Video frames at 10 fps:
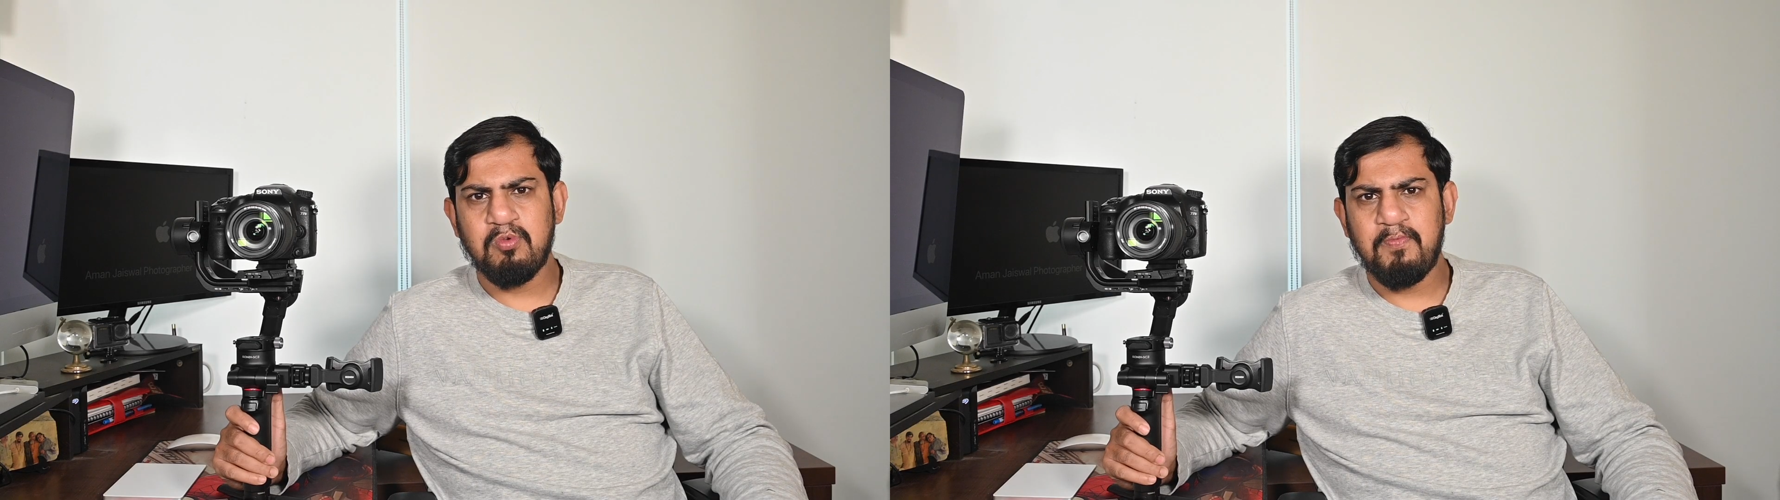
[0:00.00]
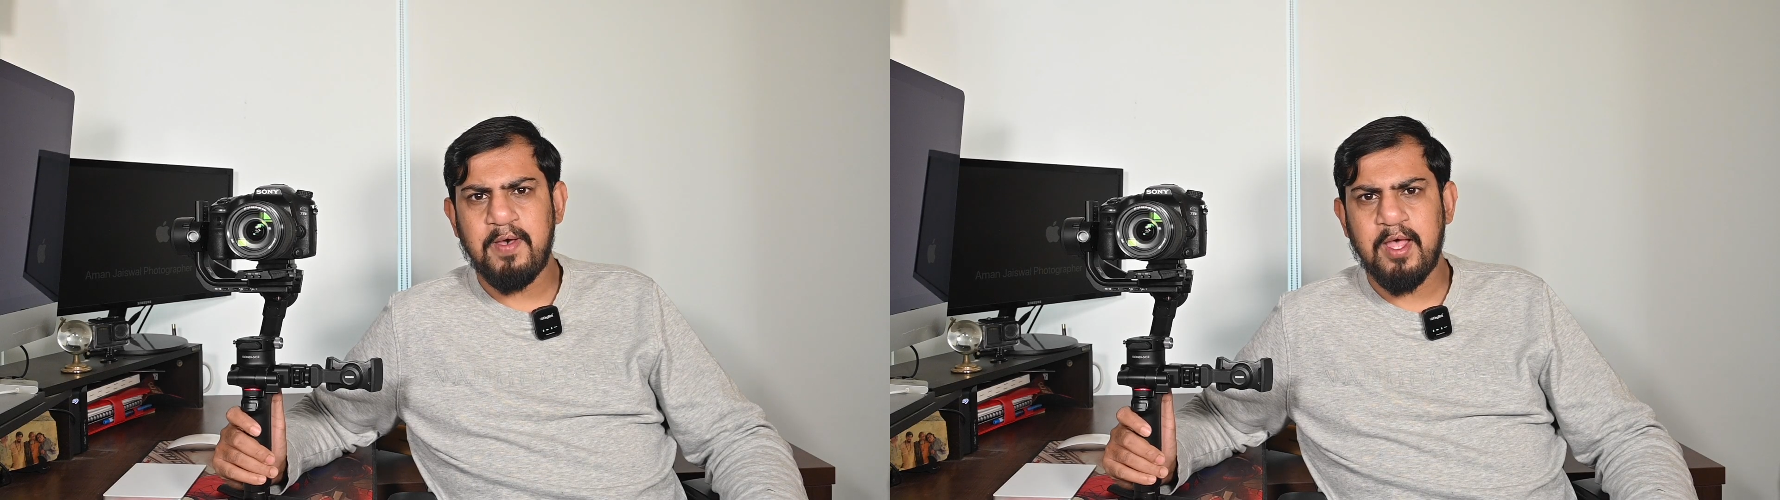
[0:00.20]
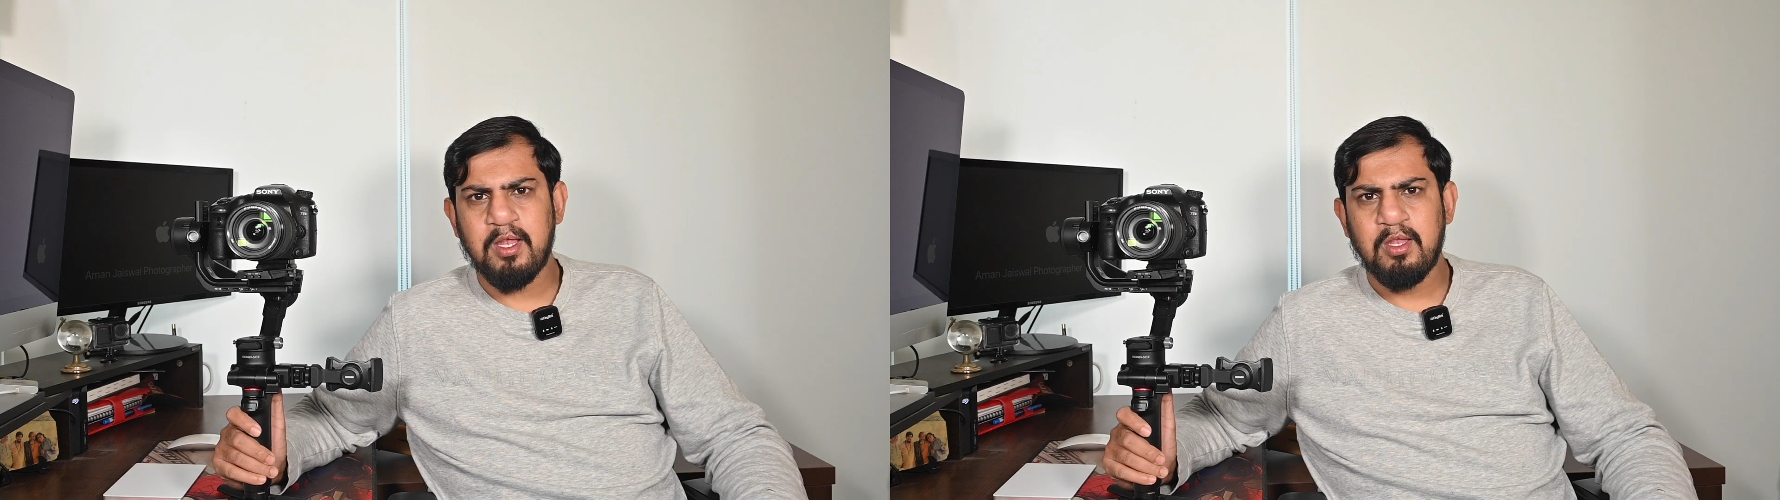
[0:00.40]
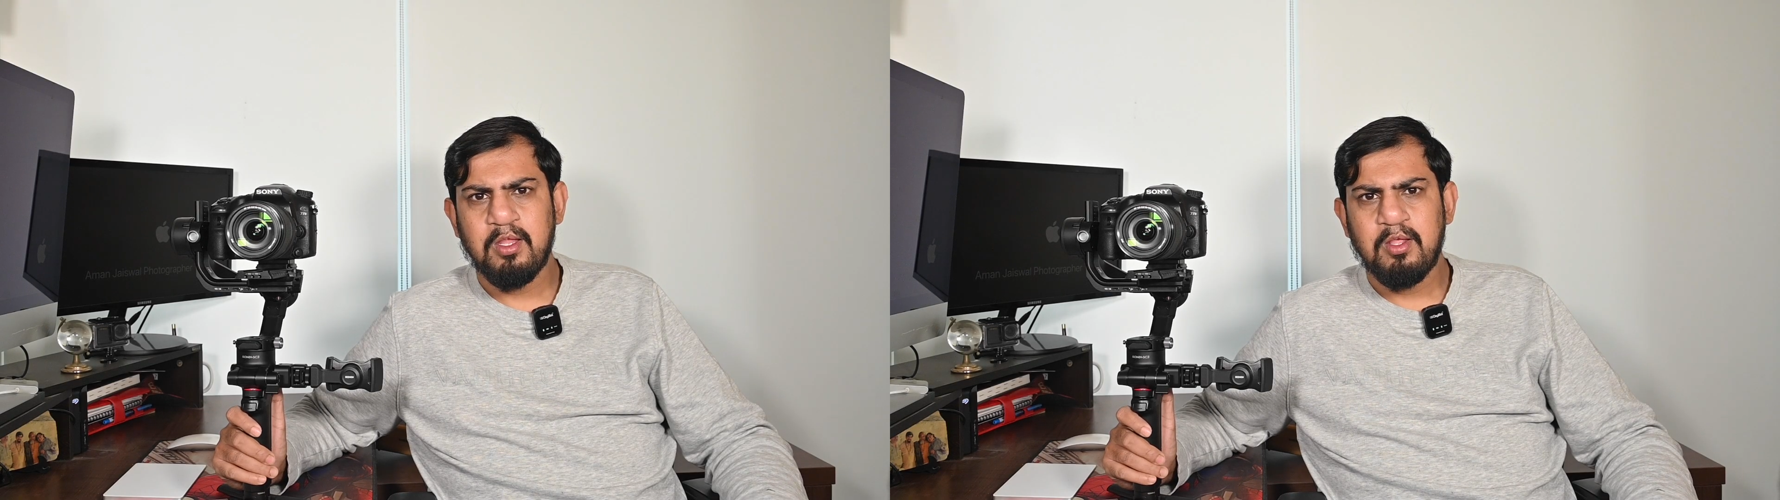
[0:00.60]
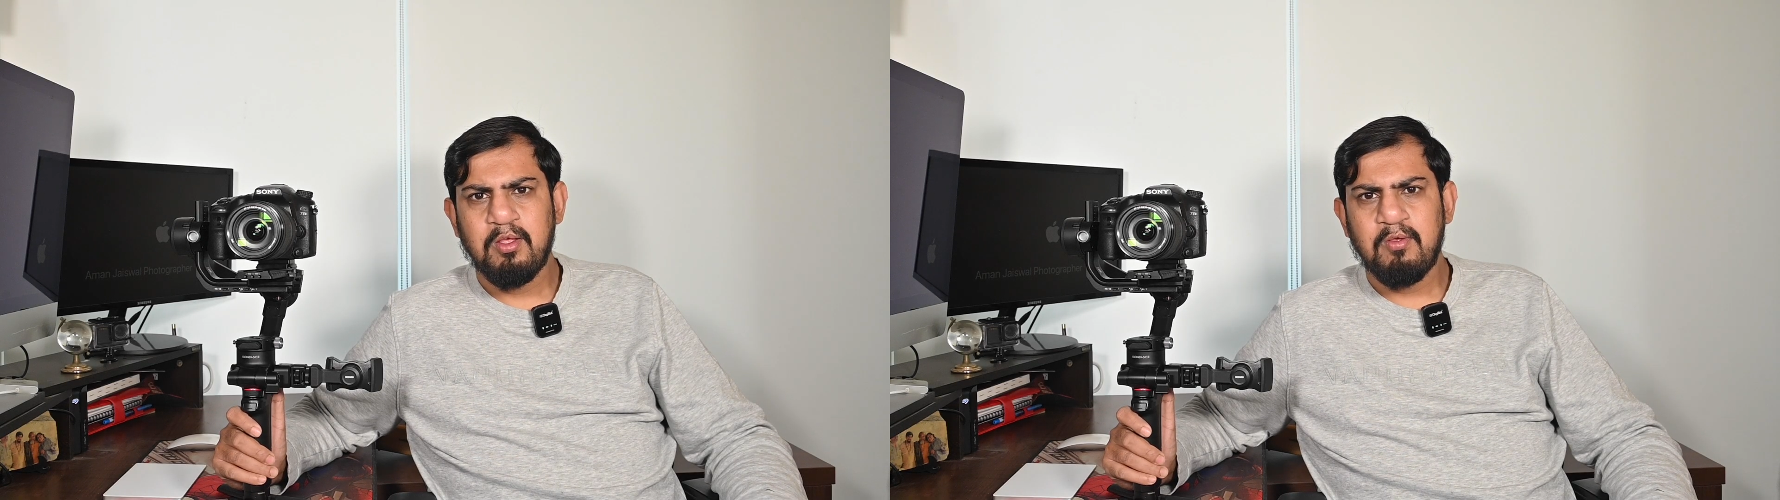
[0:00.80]
to pan
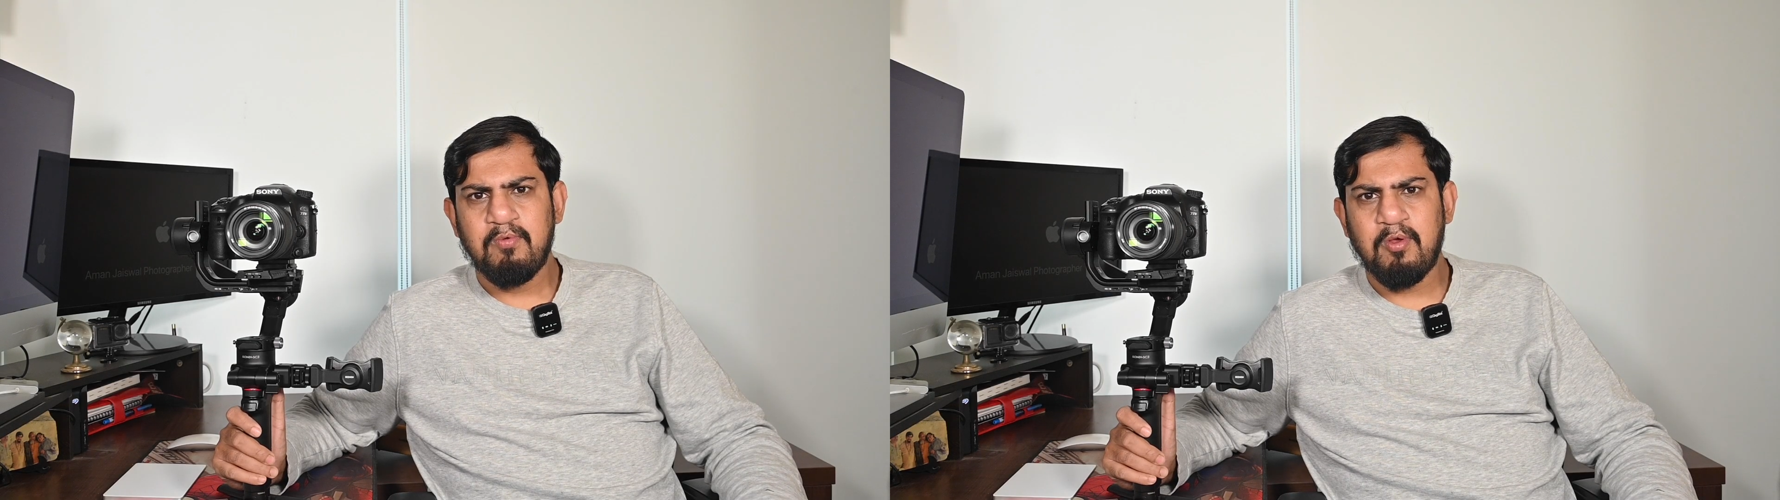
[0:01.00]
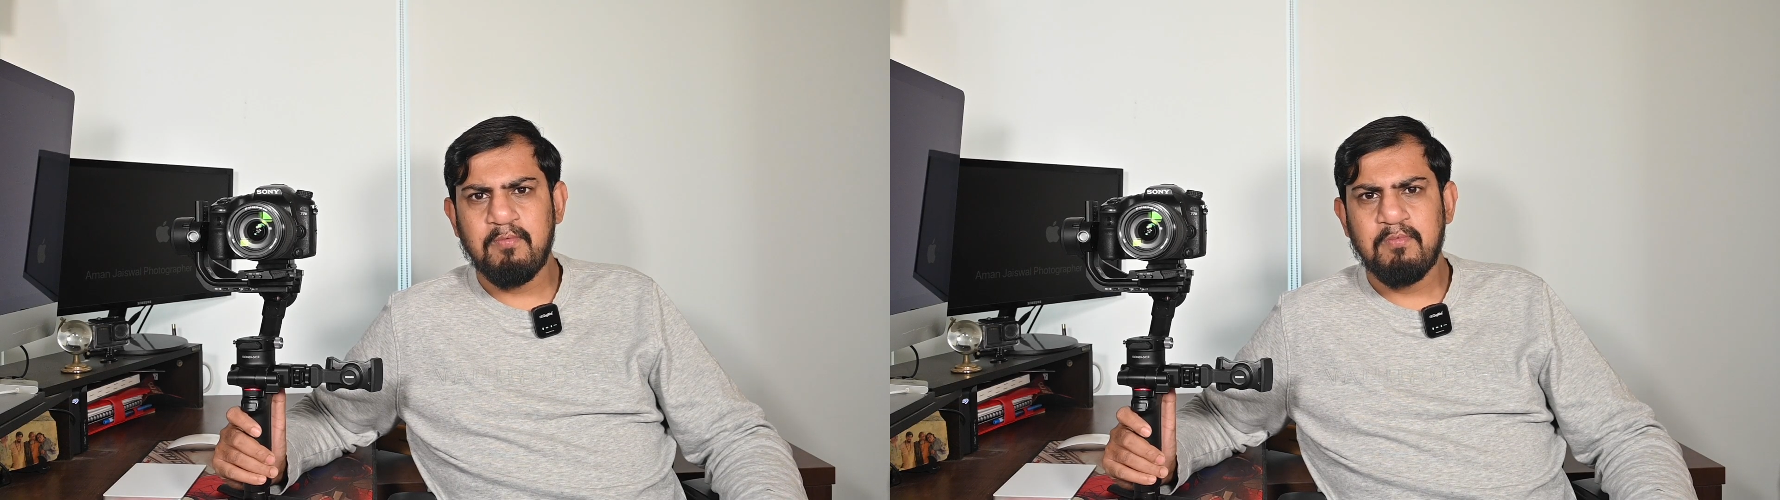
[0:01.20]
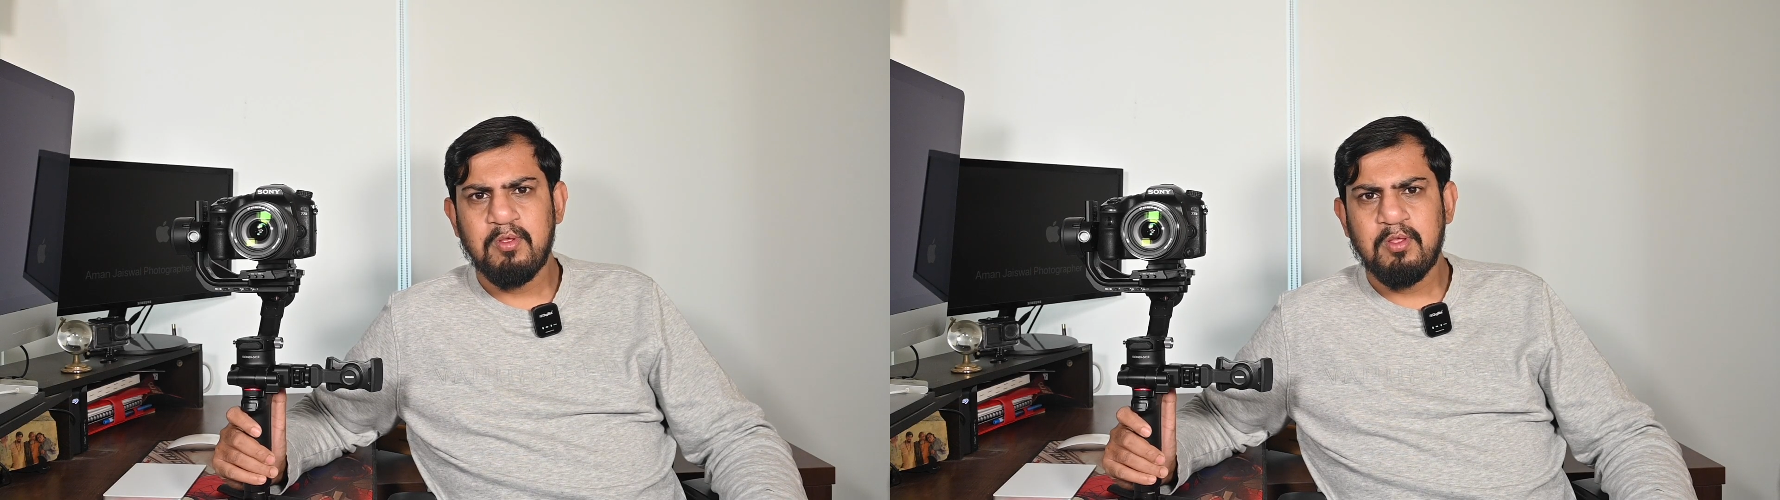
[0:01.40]
from